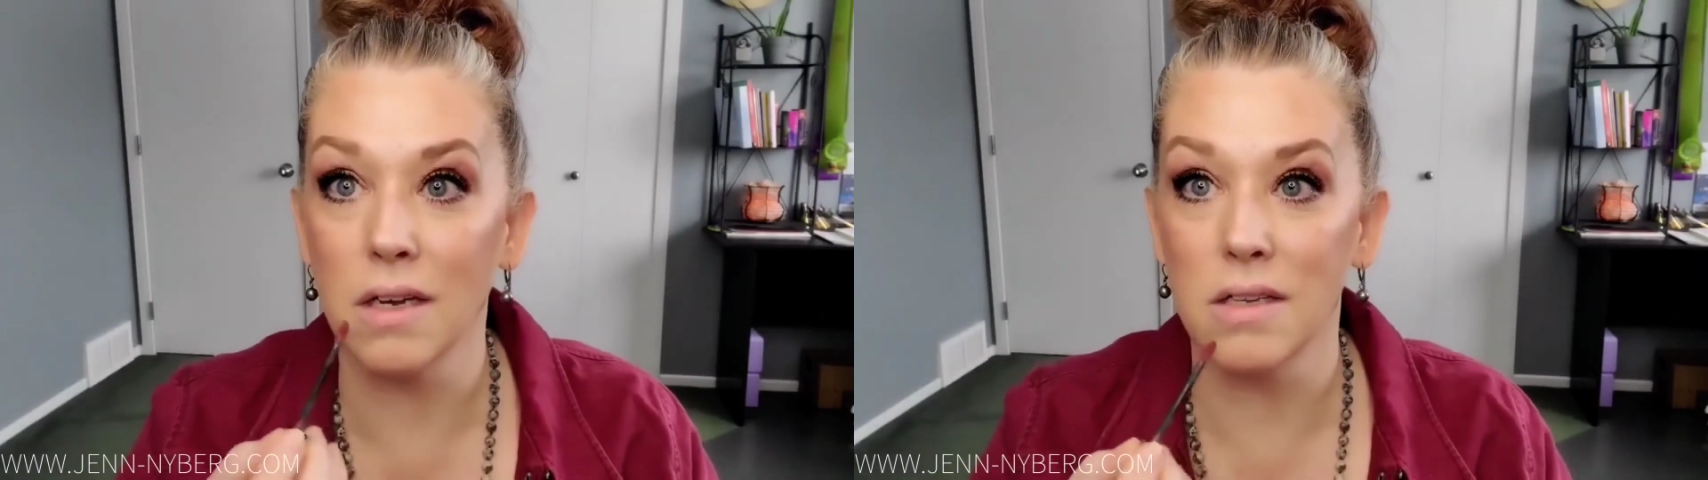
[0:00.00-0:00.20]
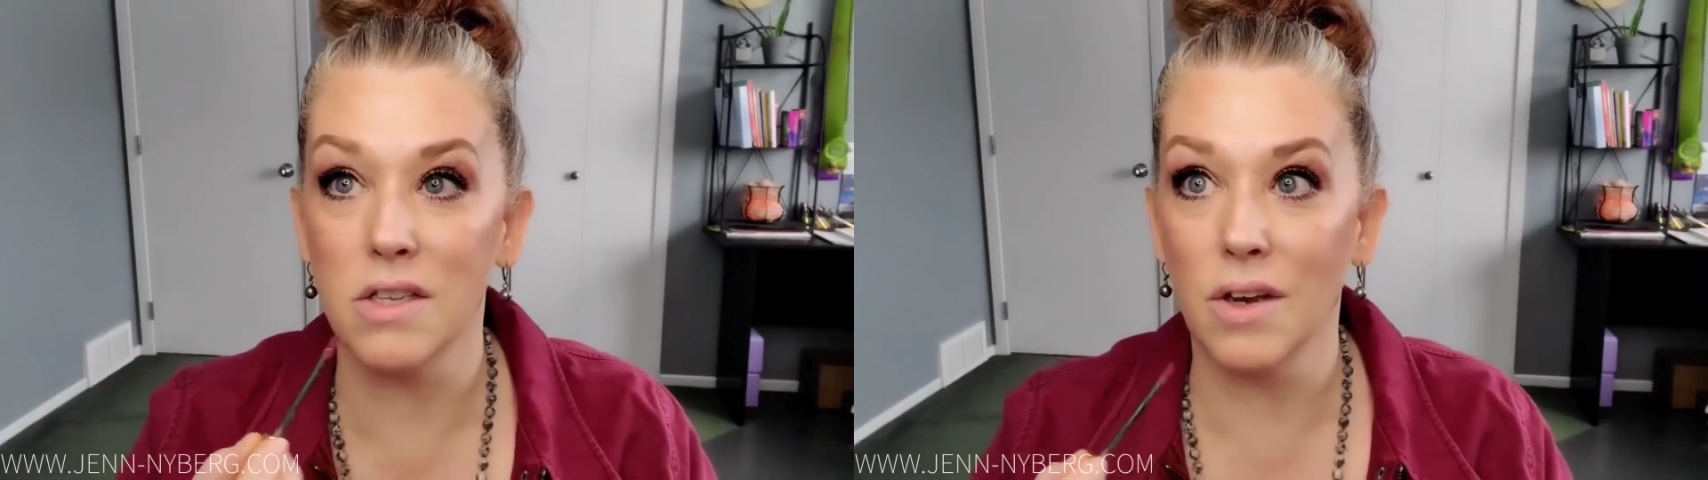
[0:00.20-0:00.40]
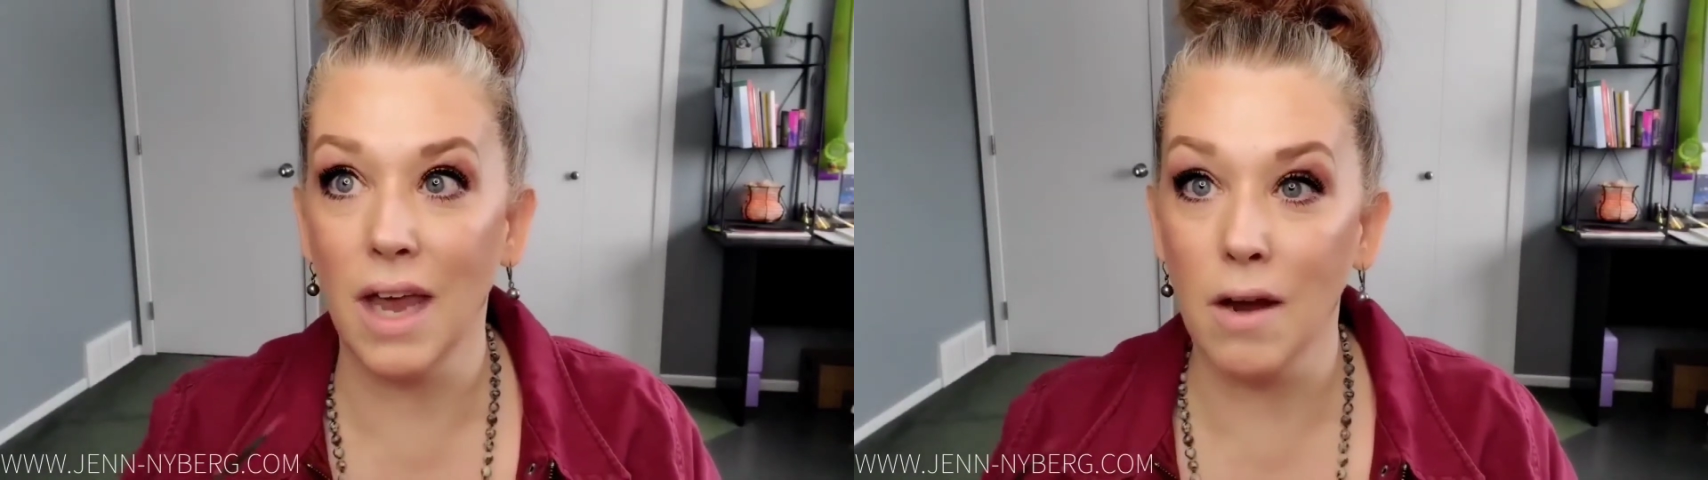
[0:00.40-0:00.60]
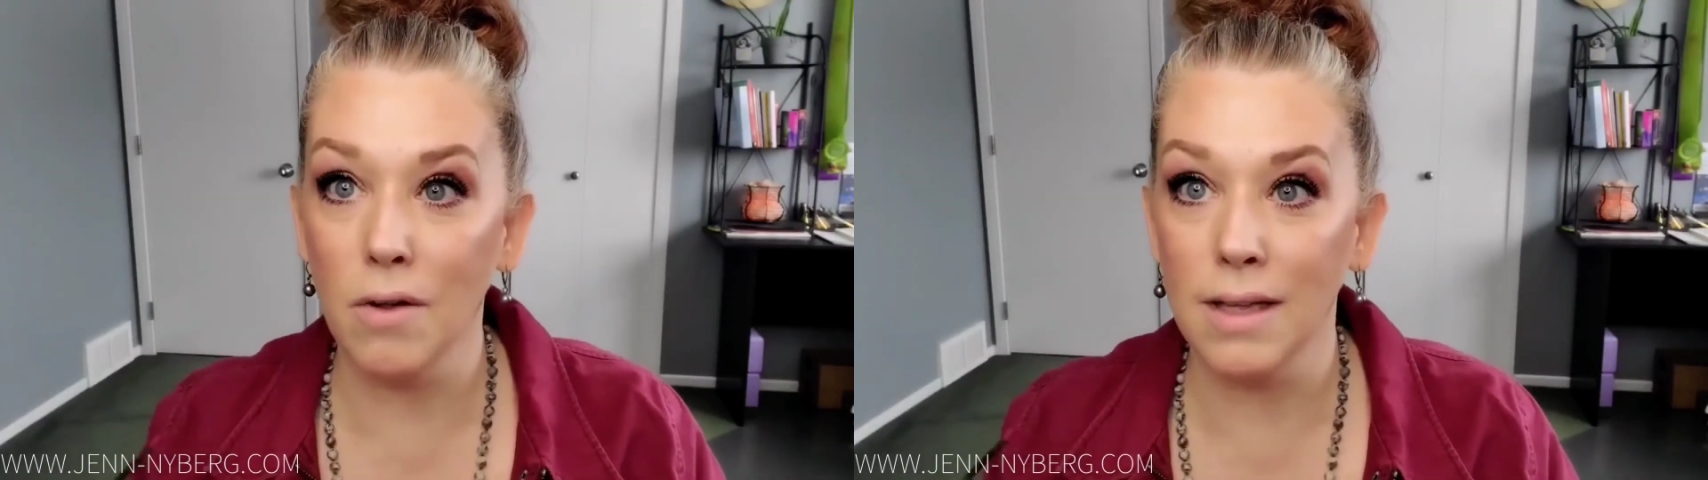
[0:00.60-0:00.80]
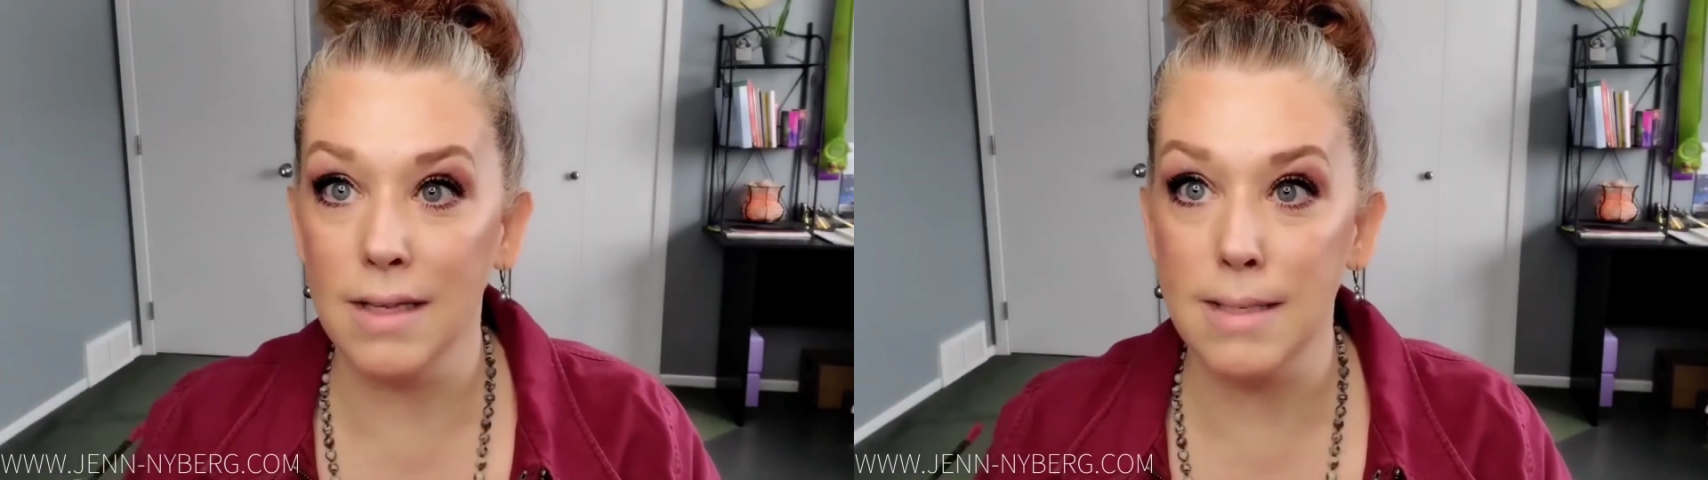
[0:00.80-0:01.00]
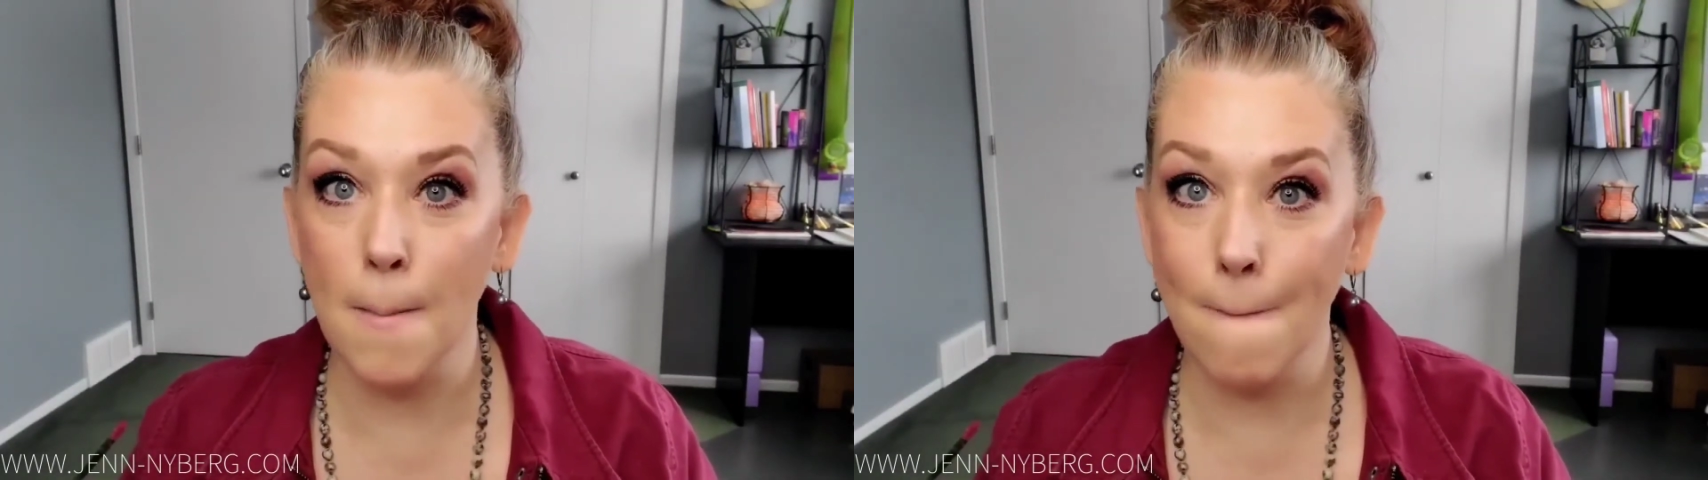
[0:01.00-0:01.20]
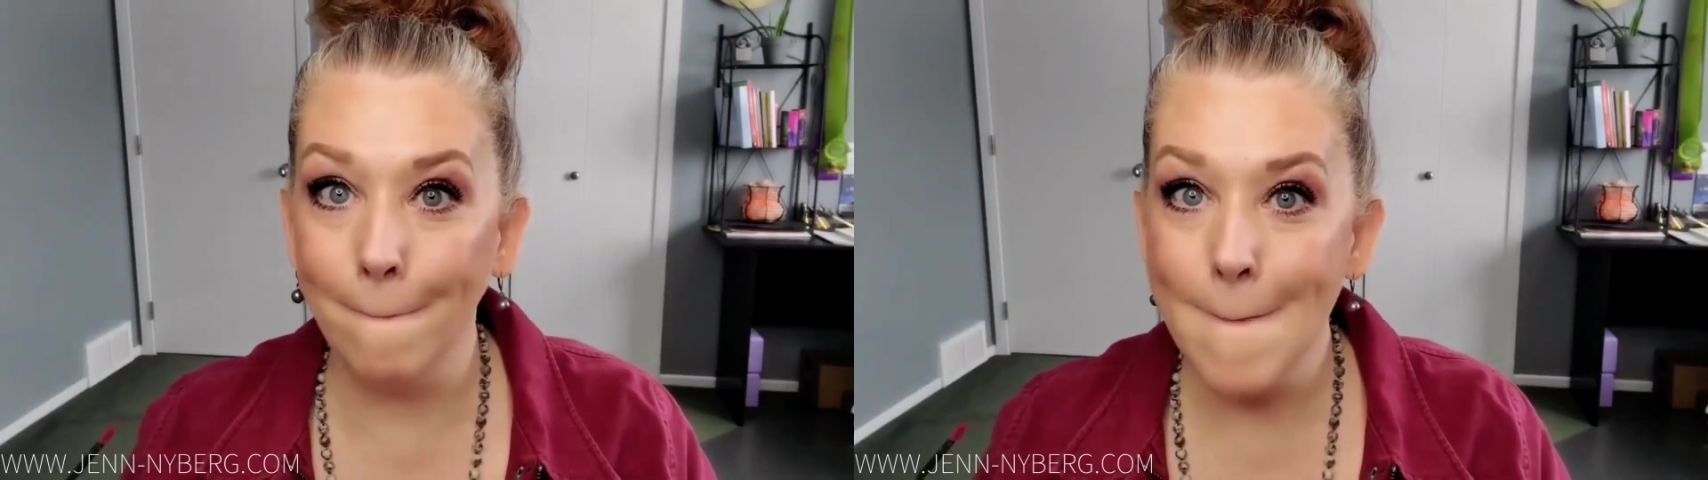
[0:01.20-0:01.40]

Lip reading: because you can't go like this